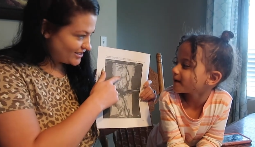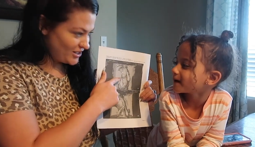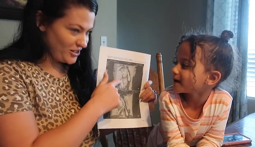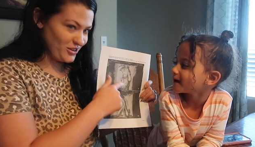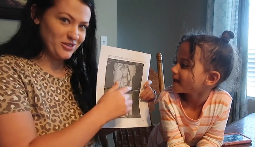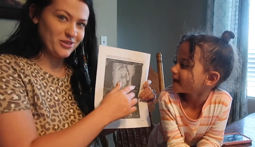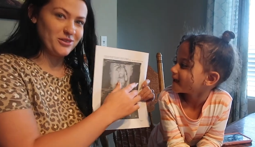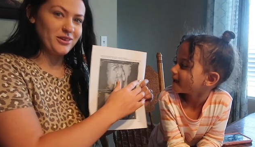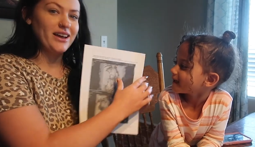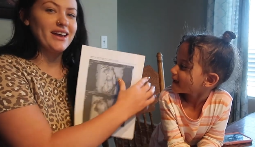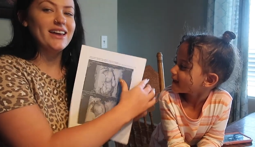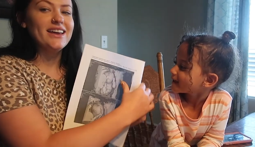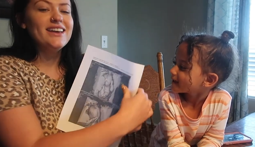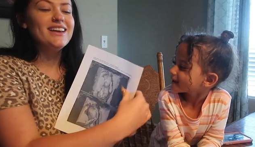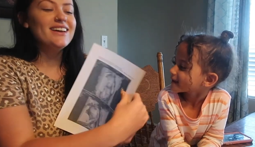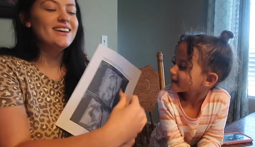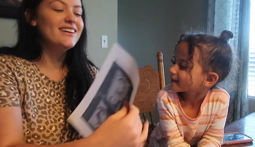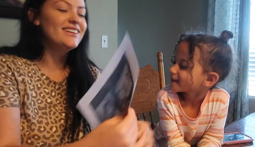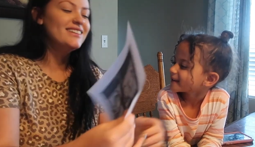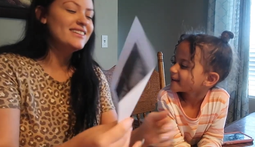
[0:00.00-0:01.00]
Speaker 1: it's all gray.
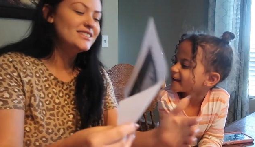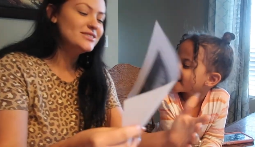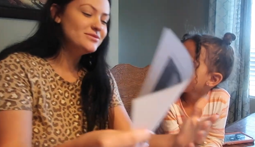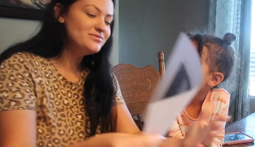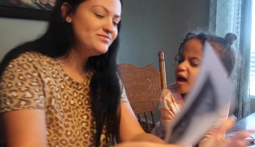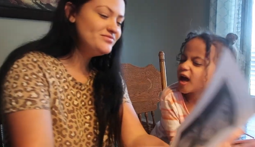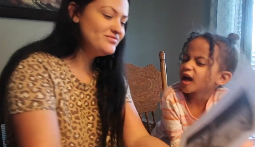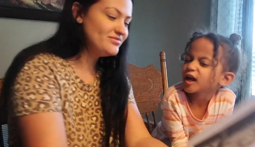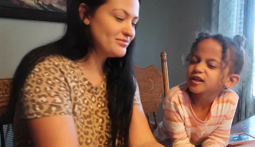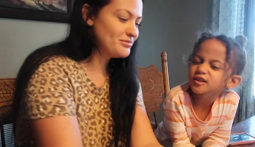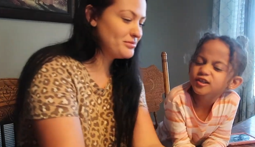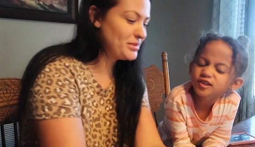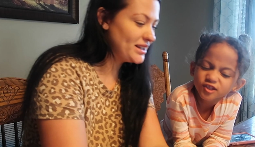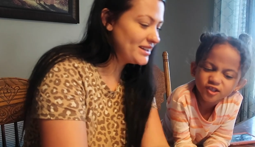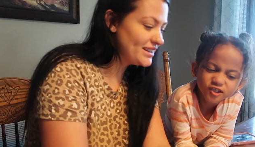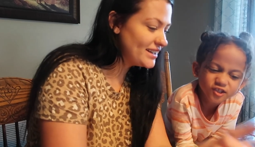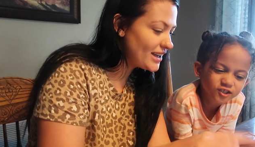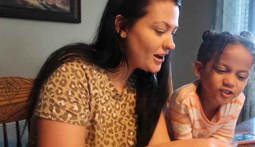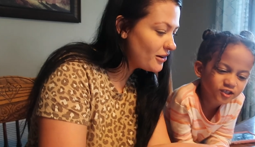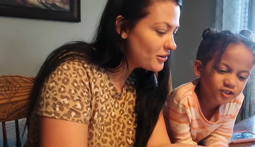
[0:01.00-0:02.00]
but
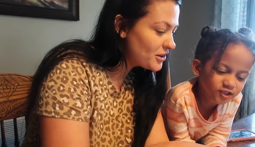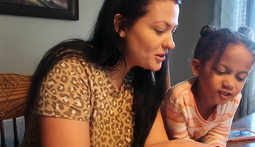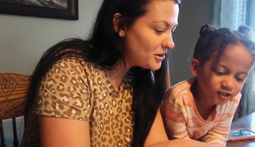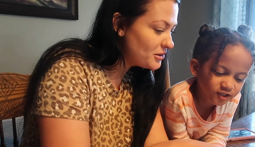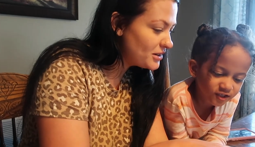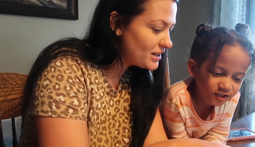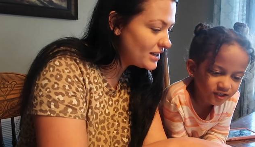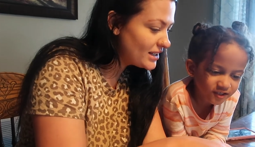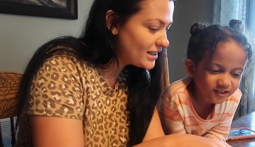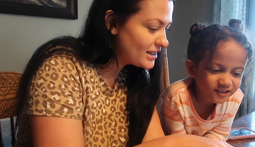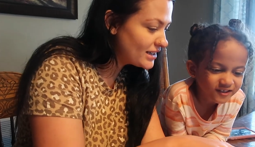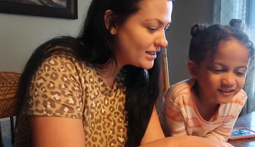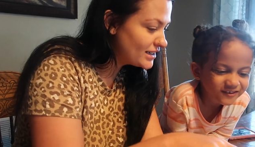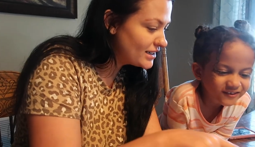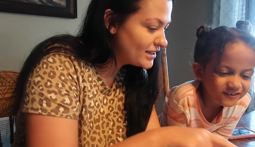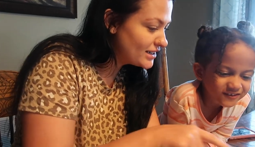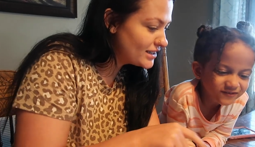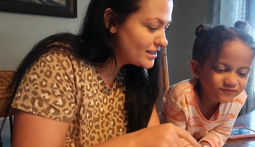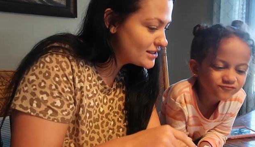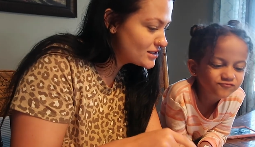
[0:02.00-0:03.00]
look how cute he
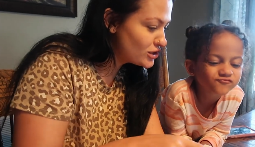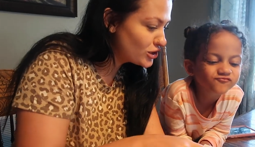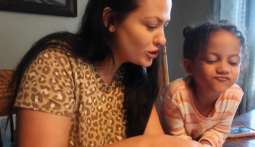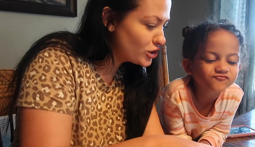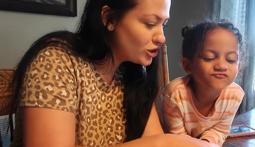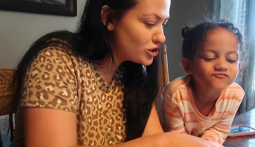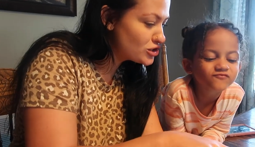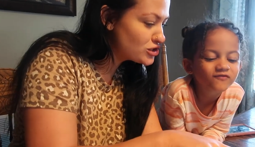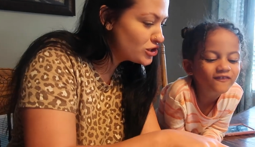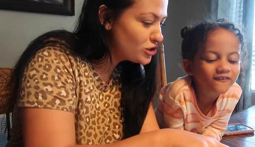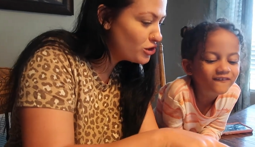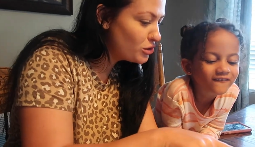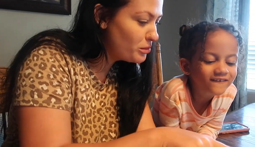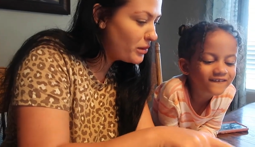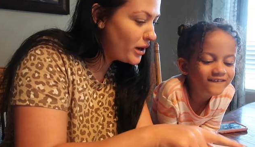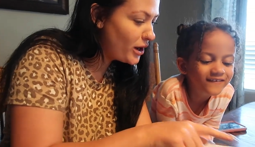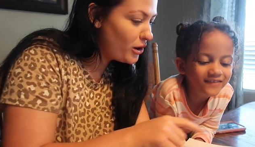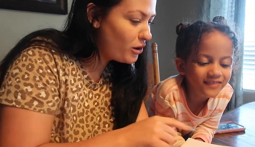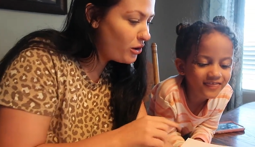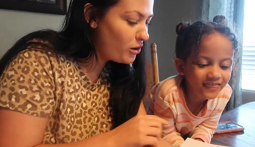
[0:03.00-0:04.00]
is. Look at his little
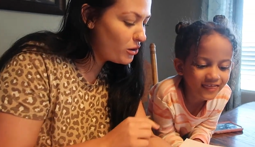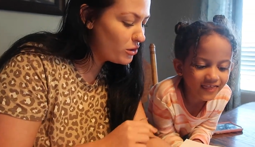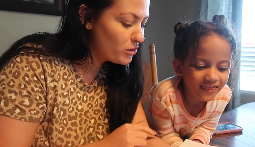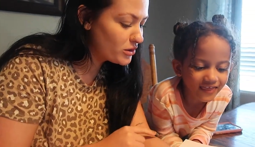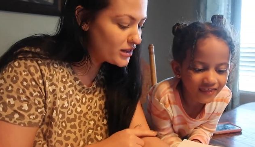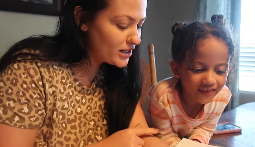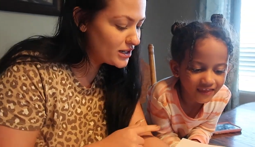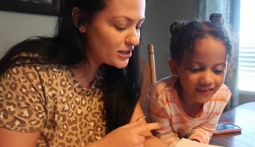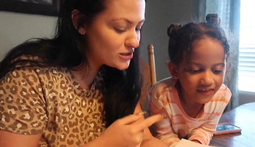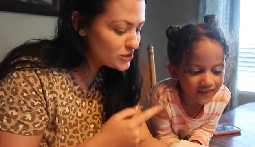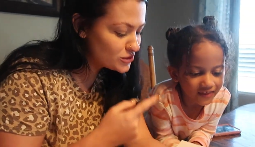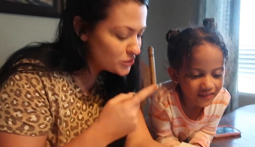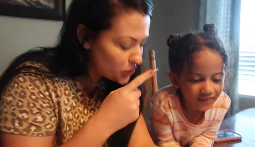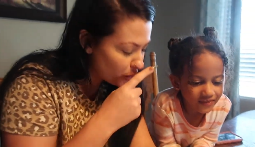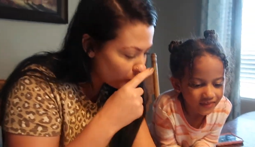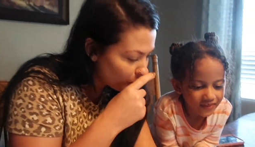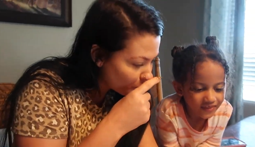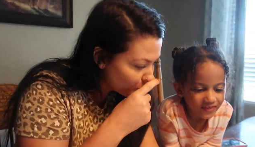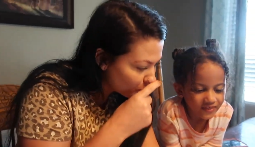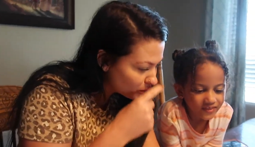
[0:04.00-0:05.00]
mouth and his
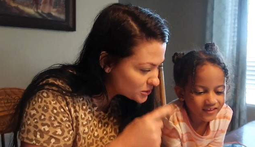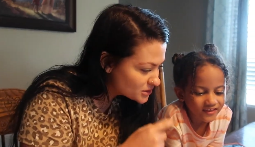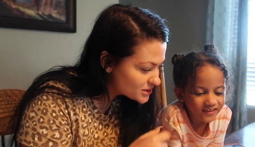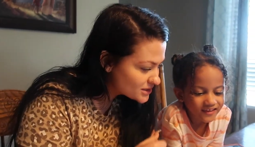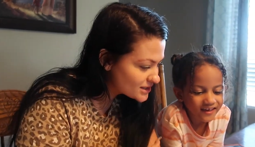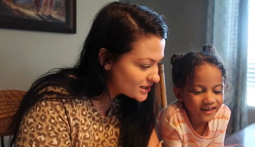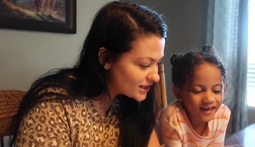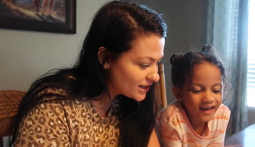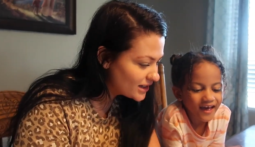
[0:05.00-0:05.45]
nose.